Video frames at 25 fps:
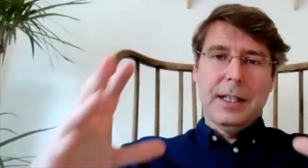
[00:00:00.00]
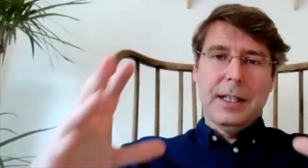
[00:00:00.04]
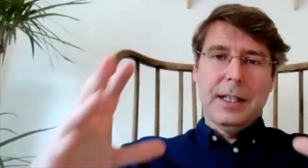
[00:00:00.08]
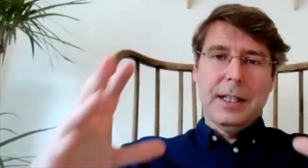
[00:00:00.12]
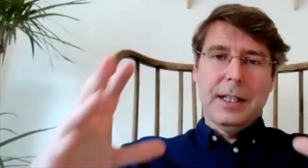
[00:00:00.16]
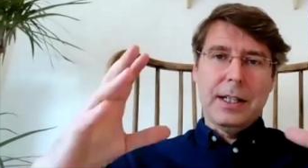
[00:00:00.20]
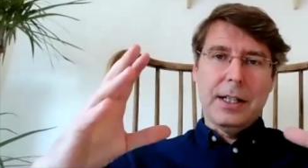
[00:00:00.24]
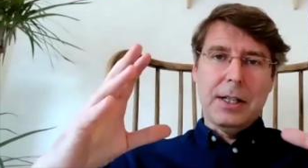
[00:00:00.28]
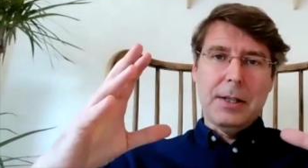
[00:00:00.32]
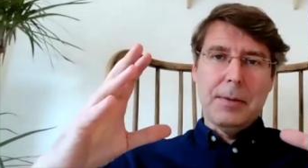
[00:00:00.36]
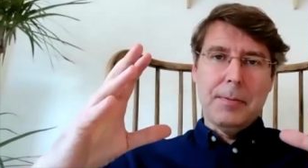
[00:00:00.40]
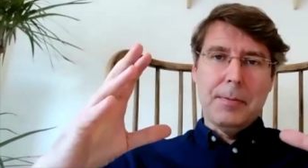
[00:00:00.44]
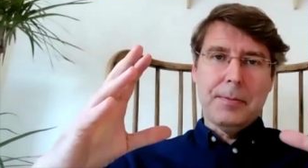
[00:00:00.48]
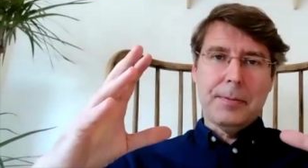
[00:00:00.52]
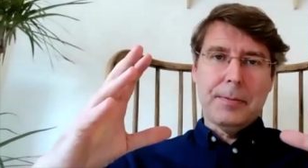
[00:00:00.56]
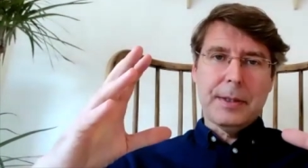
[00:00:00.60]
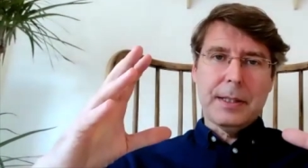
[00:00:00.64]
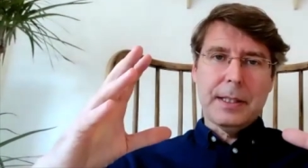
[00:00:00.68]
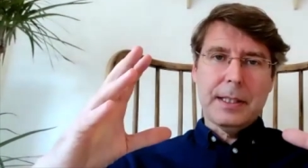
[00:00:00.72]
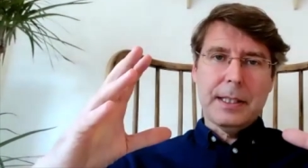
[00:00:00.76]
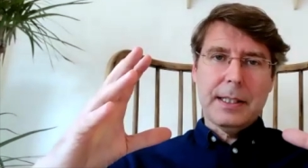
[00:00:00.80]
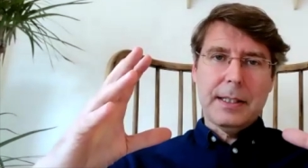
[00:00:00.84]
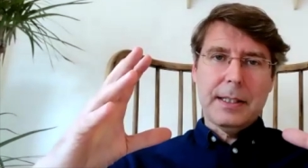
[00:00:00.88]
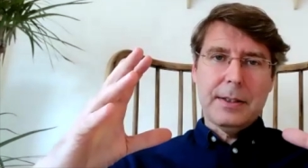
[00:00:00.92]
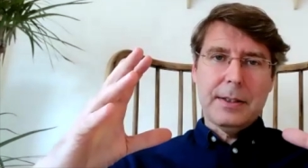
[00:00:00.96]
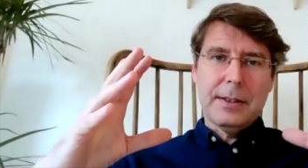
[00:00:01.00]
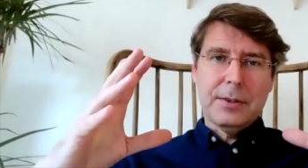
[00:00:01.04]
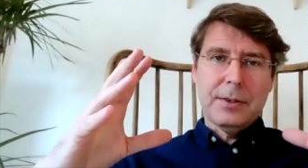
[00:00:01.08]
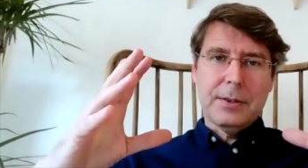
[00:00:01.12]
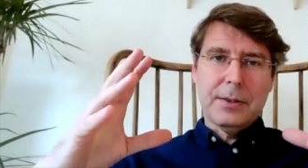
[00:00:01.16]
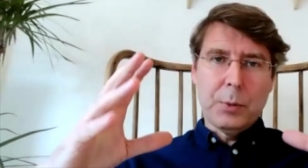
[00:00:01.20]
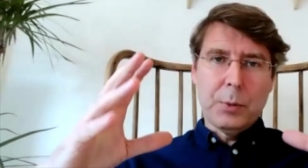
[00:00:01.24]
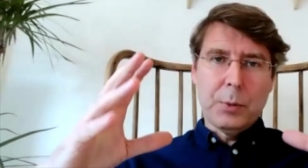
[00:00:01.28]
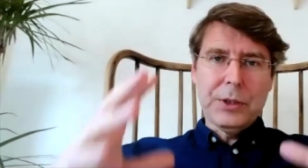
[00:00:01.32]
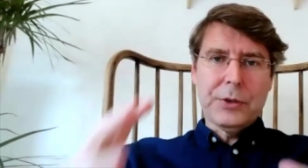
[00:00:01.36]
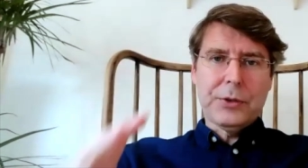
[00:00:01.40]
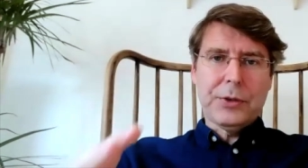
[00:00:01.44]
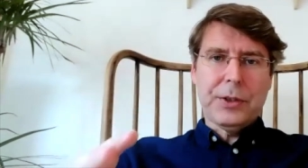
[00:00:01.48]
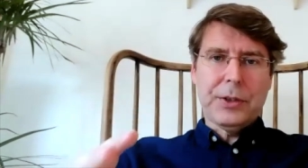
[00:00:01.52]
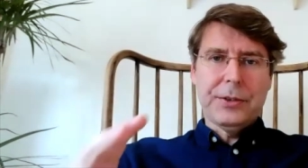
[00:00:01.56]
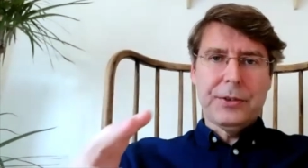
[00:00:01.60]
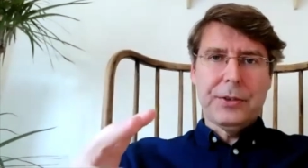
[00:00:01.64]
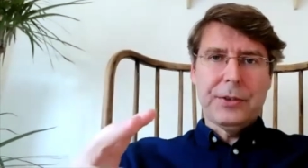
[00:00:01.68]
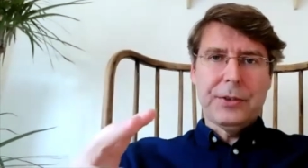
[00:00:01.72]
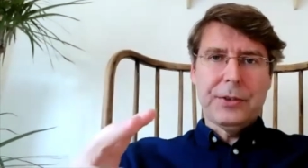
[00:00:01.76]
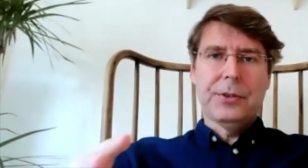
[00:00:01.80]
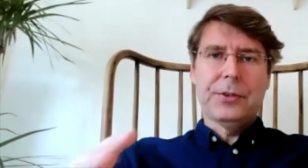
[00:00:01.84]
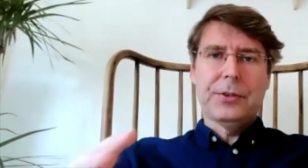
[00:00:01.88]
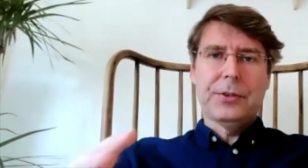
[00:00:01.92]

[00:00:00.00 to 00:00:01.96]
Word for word: Um, so, what are you trying to do?